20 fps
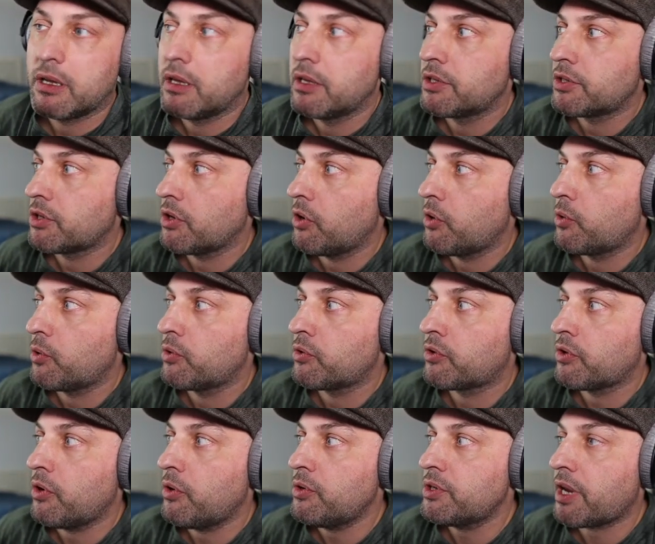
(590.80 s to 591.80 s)
So
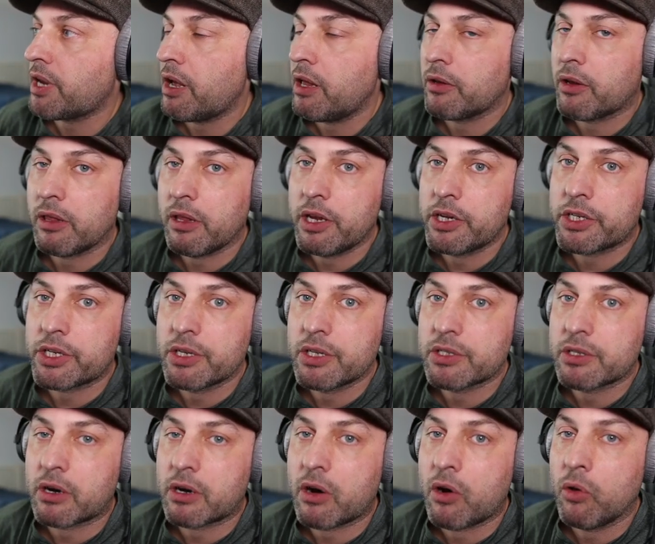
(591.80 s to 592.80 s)
those
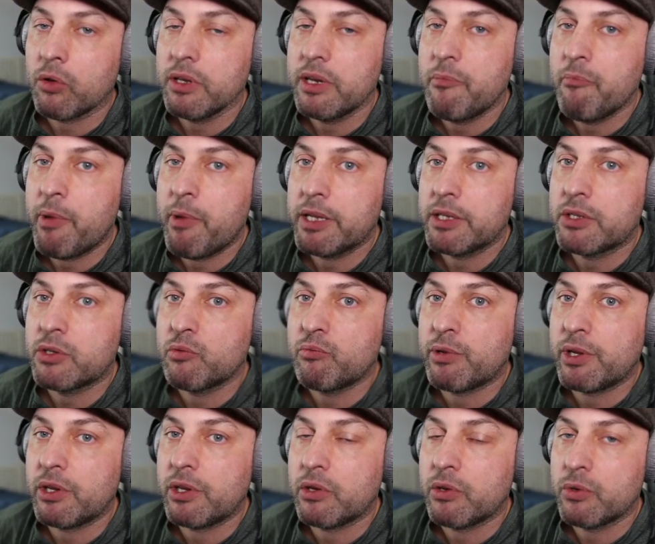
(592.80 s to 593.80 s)
calculations are only meant to
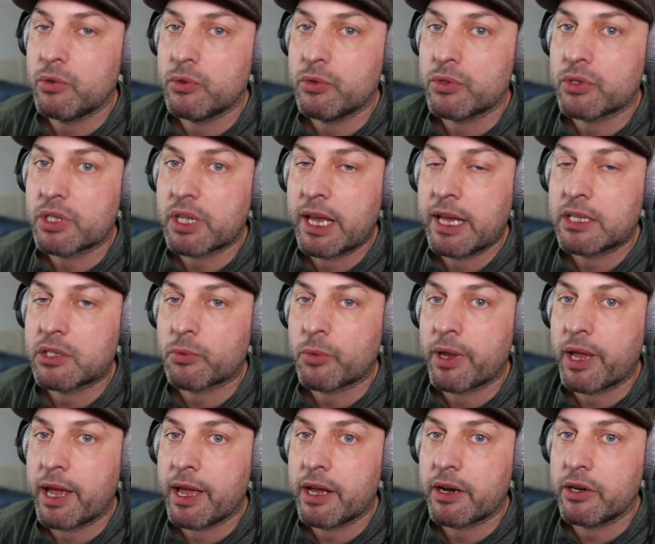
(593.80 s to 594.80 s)
be used as we
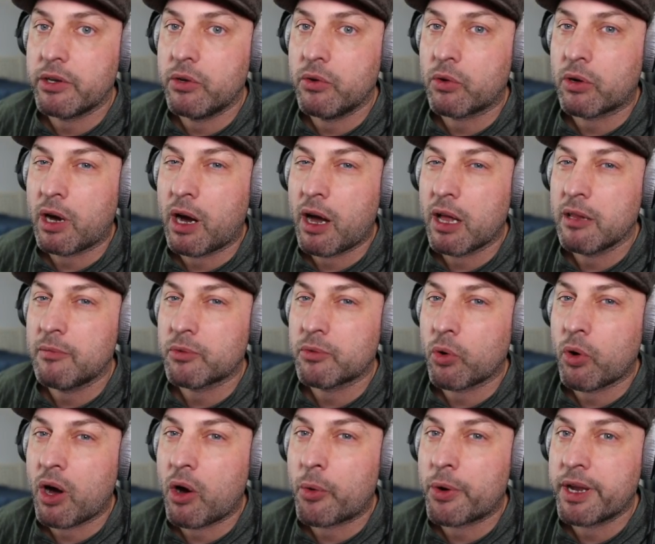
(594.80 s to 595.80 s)
add a new column
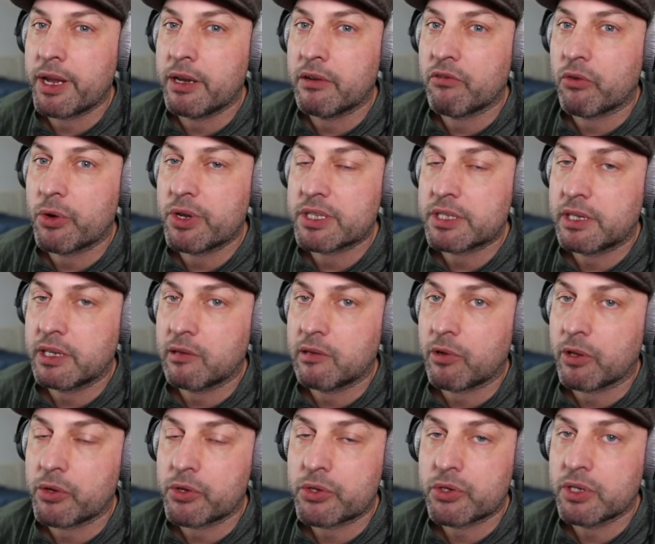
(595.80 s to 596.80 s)
to our invoice
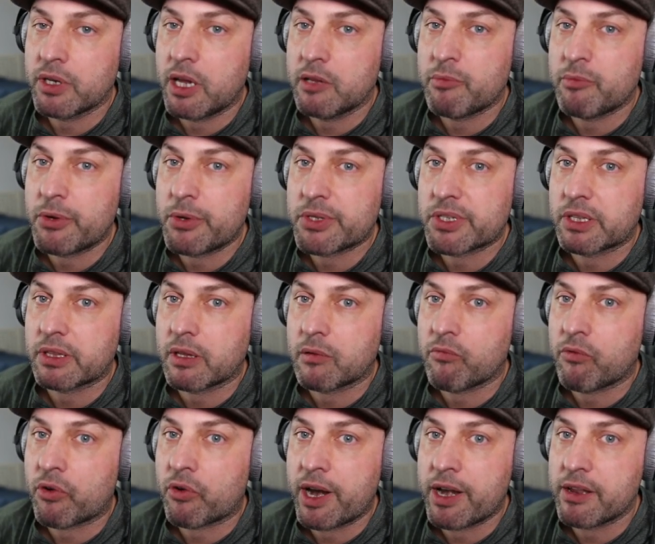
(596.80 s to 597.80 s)
table. You should not be using them
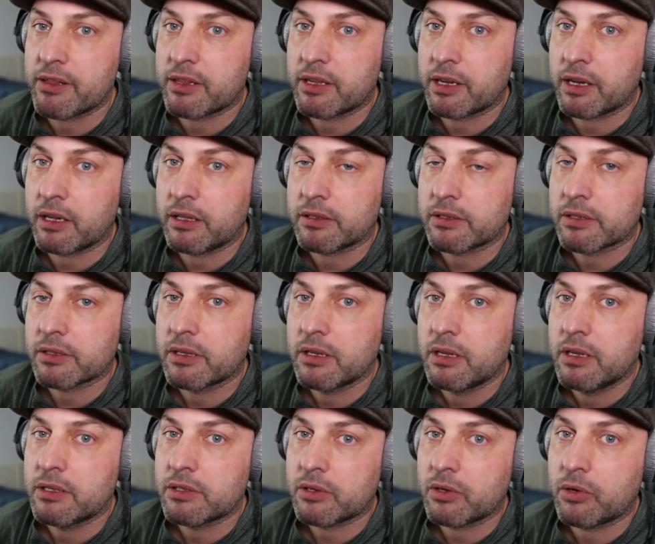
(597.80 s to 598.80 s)
for anything else.
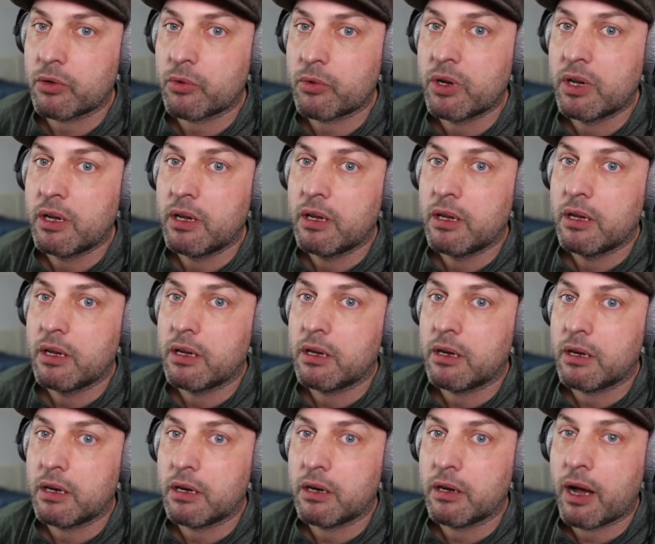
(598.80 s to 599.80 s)
So
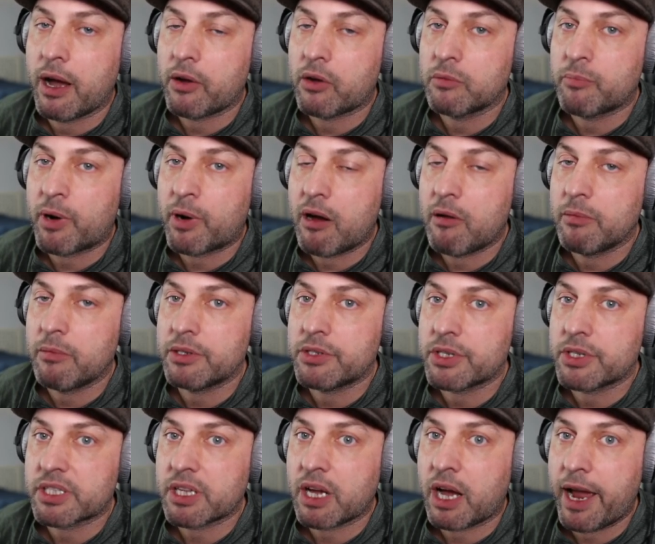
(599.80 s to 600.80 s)
uh, I could probably
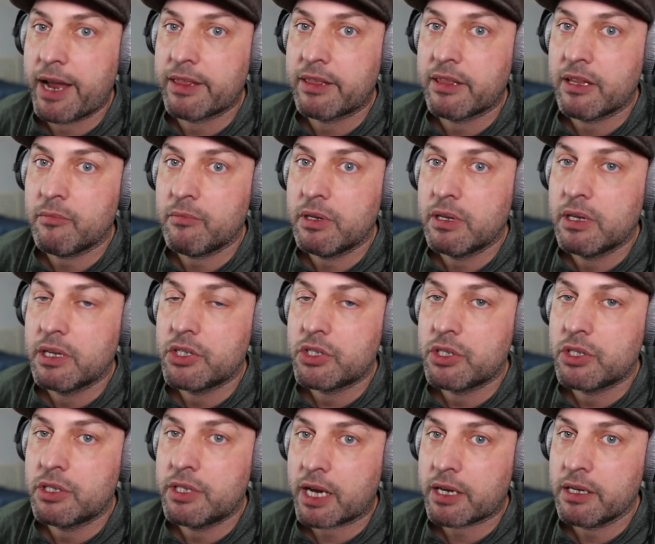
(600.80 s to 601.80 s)
just hide them,
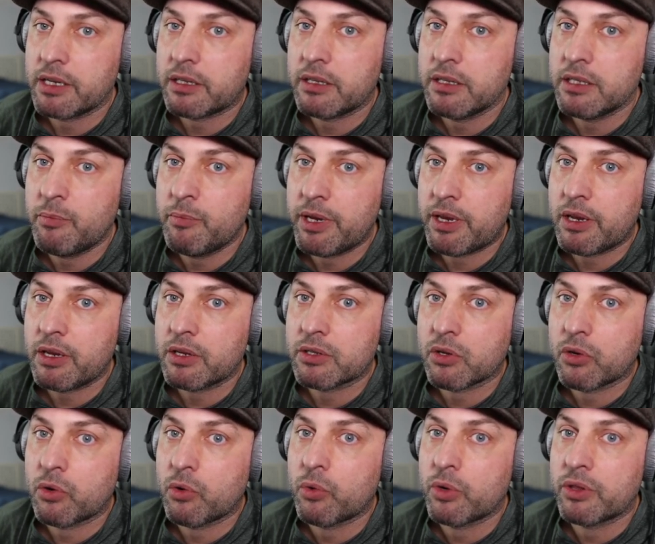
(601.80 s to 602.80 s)
technically speaking,
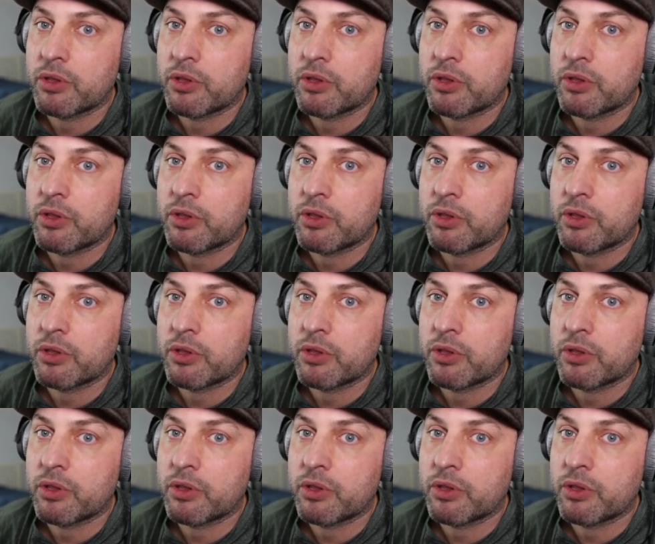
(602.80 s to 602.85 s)
so